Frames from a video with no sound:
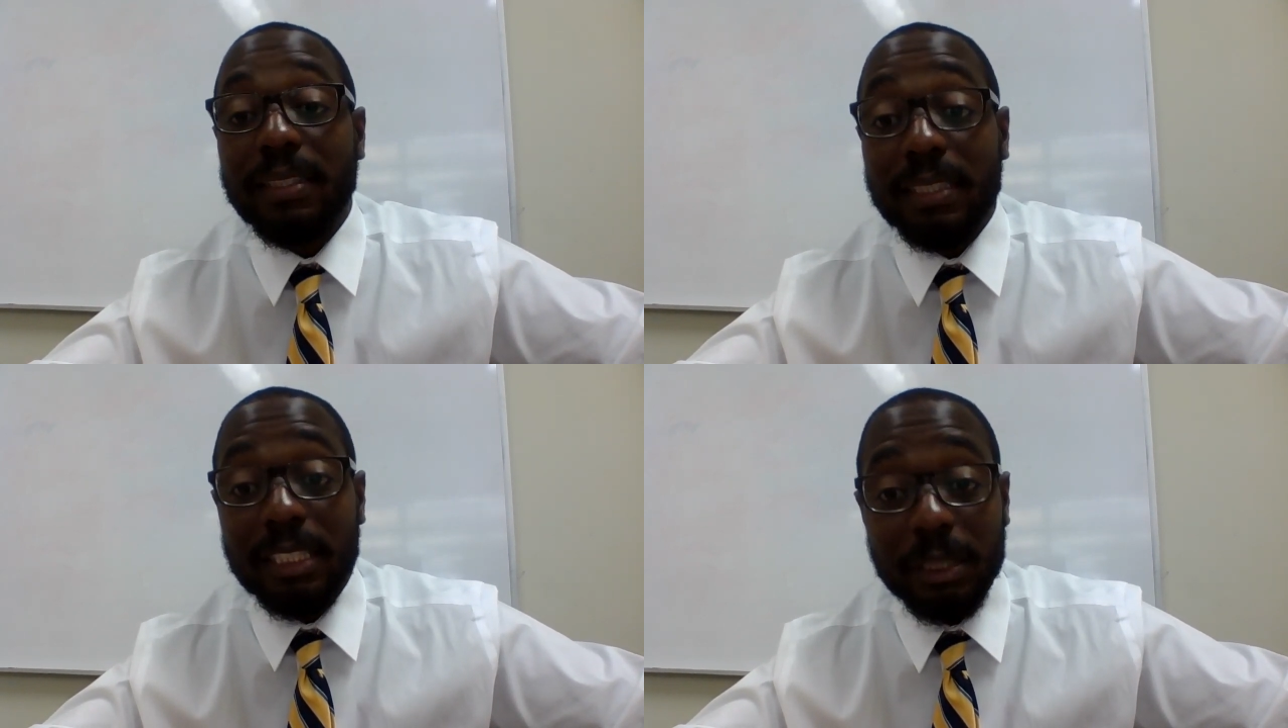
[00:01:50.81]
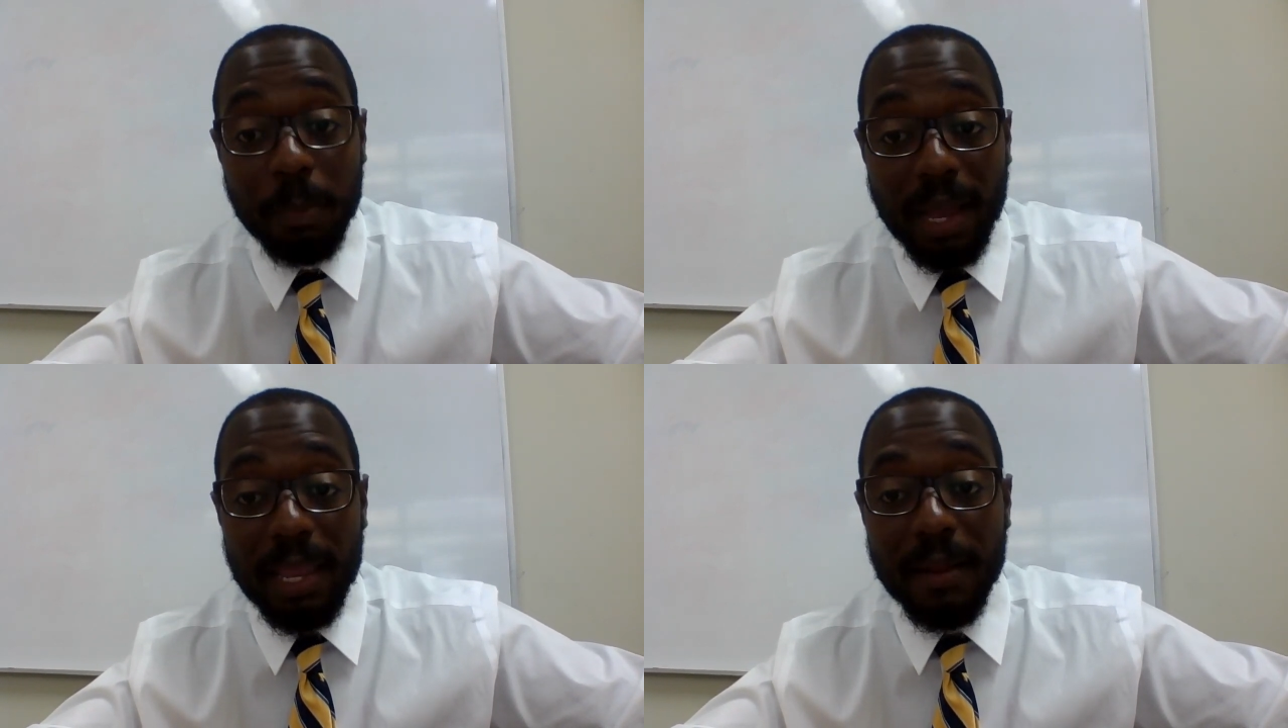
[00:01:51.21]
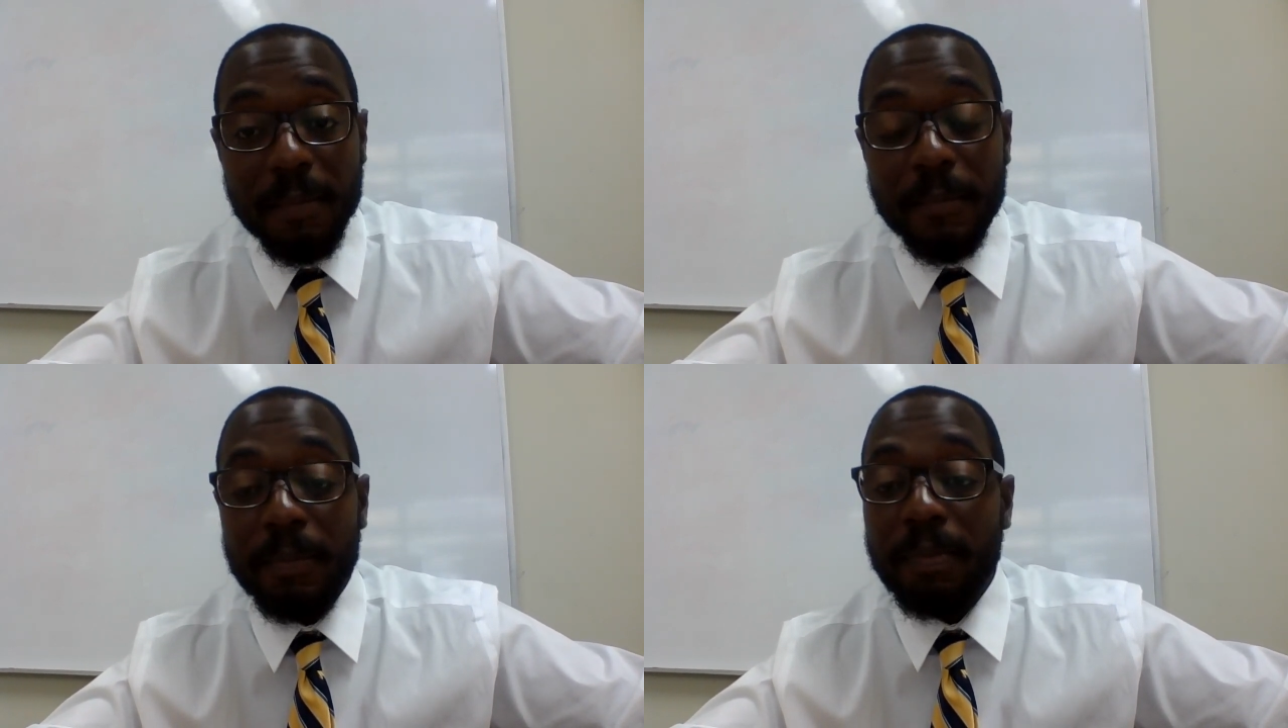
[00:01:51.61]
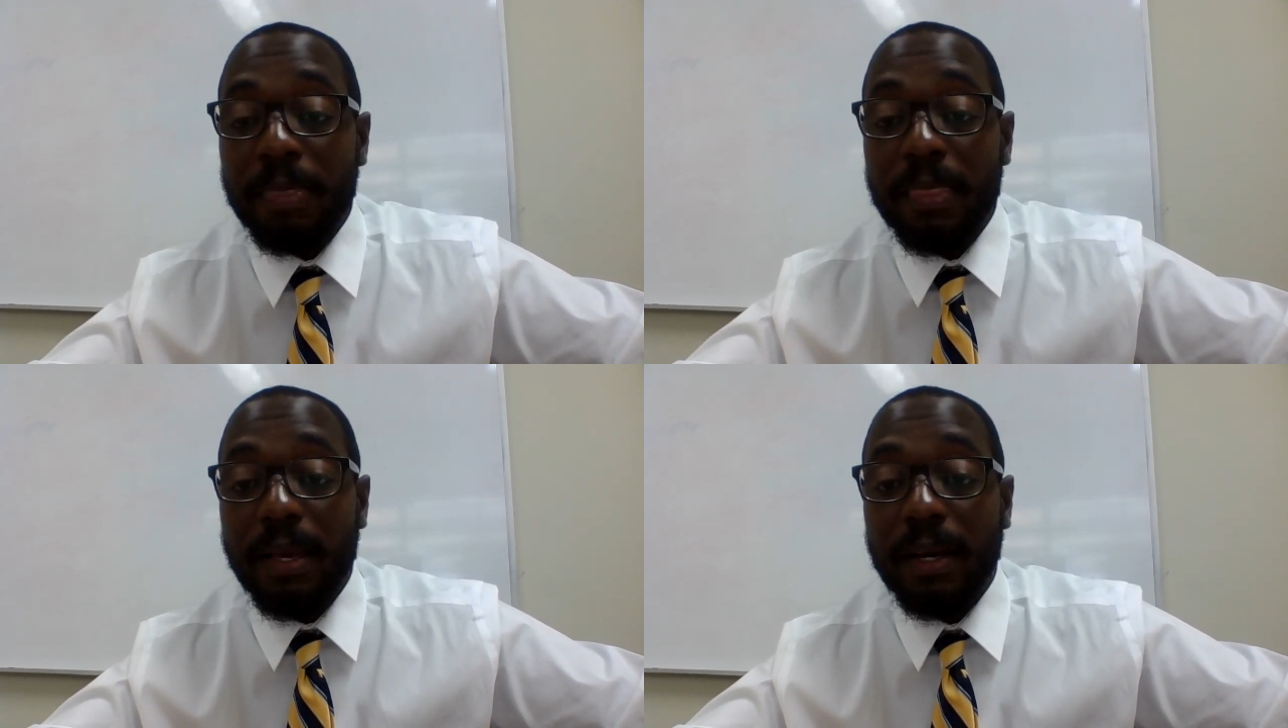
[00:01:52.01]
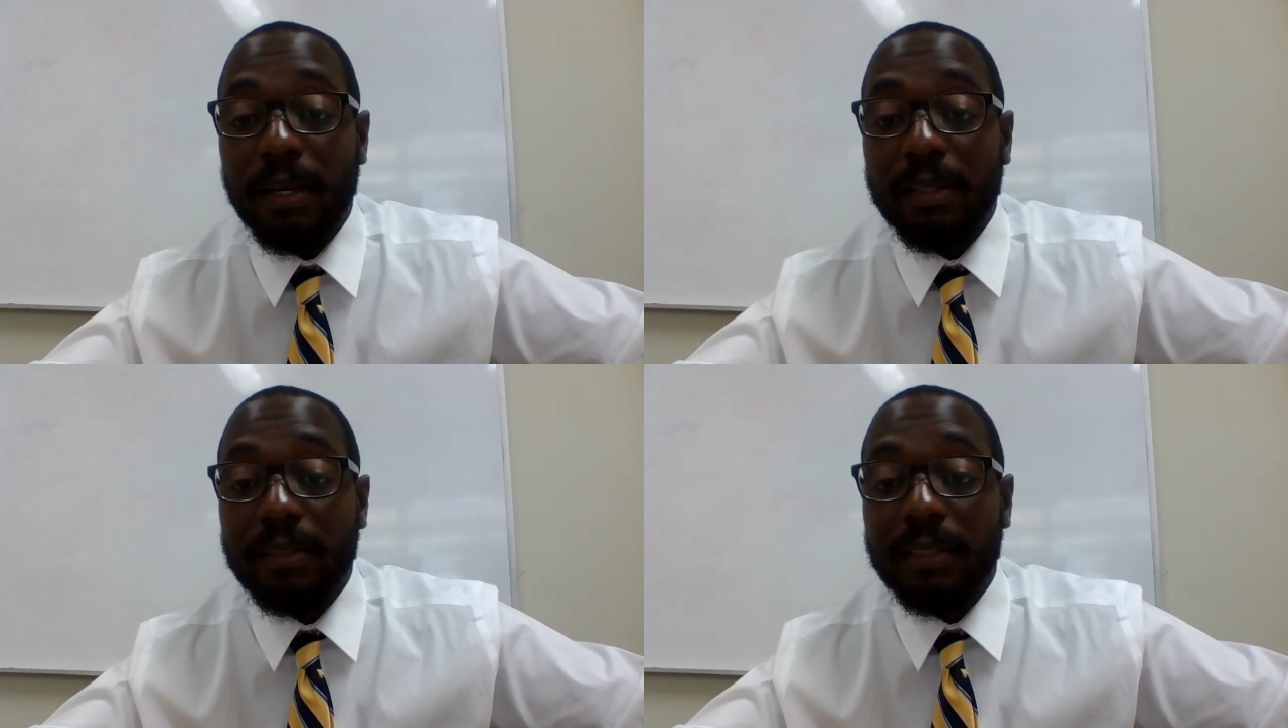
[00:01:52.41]
despite
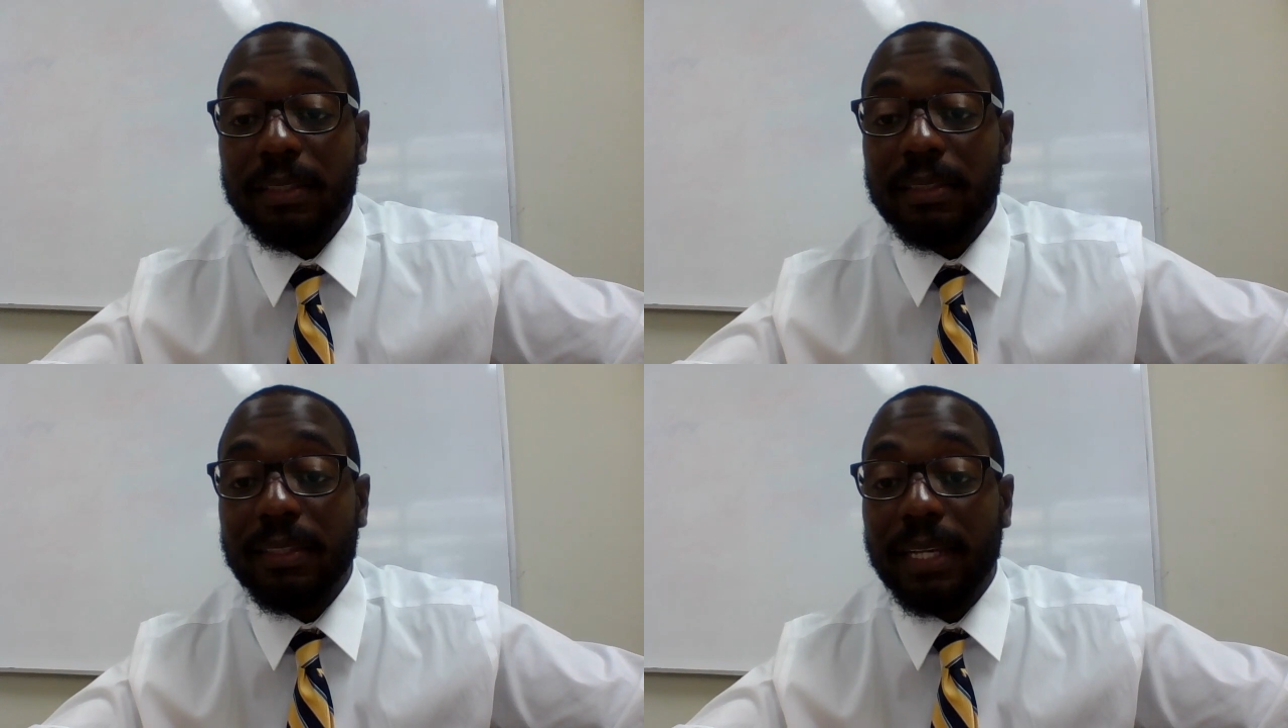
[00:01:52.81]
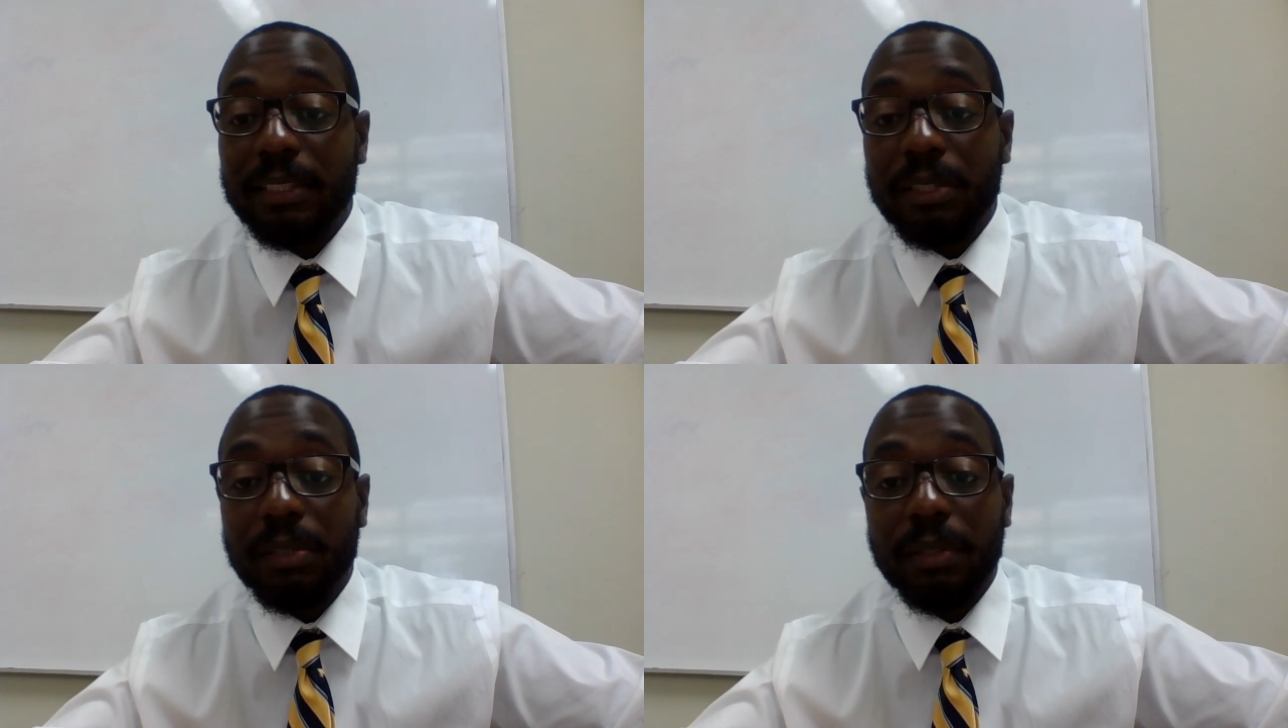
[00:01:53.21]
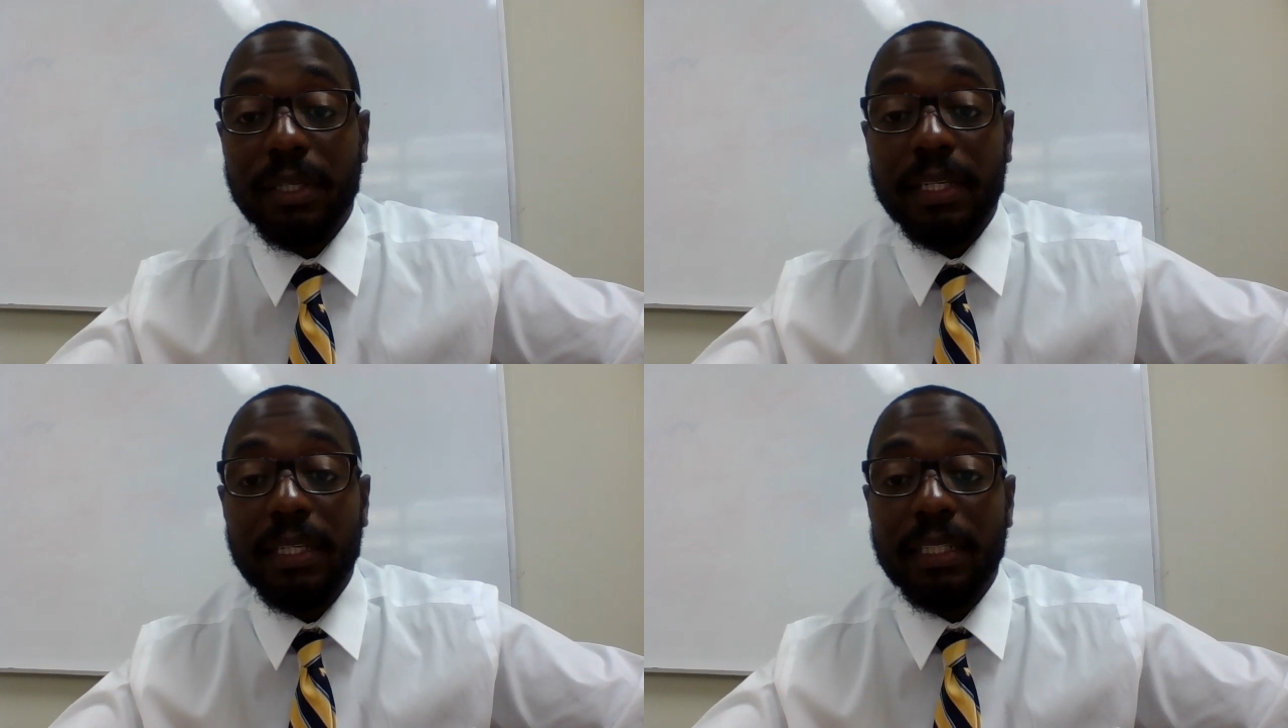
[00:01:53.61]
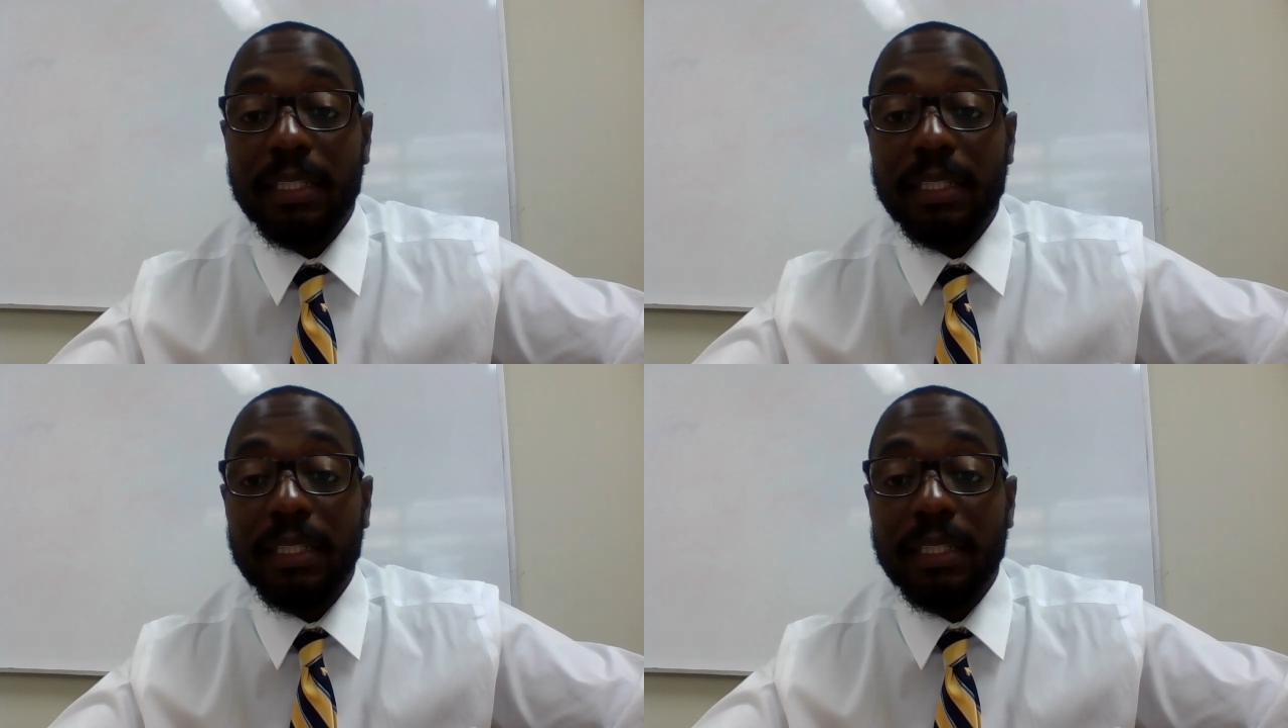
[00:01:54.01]
the statutory